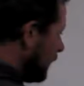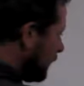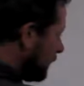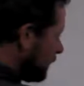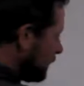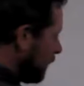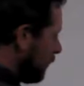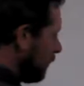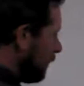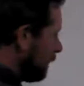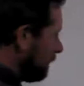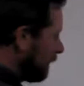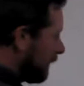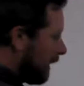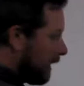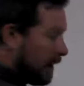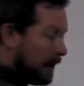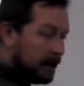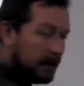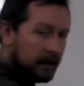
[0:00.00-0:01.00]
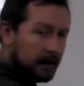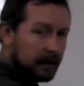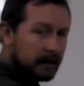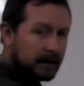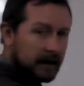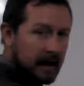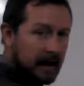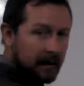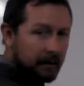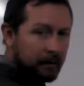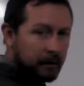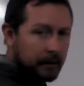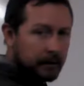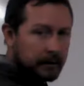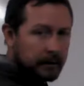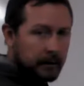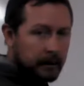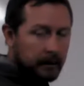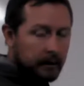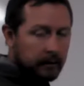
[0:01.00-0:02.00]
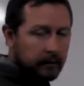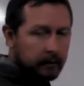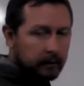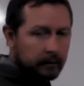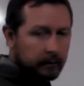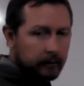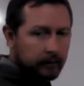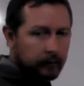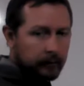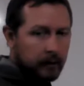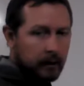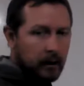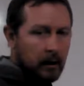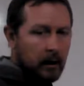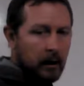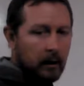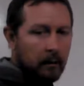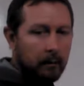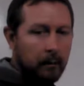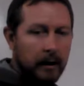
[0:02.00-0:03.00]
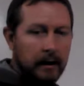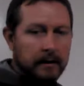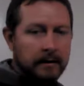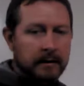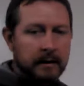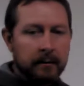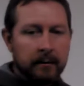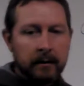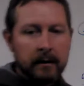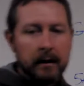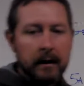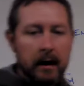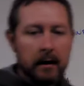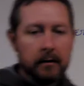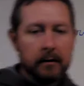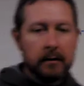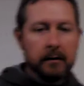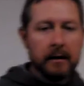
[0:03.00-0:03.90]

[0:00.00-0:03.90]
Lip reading: So we've got this amperage here. But some of the other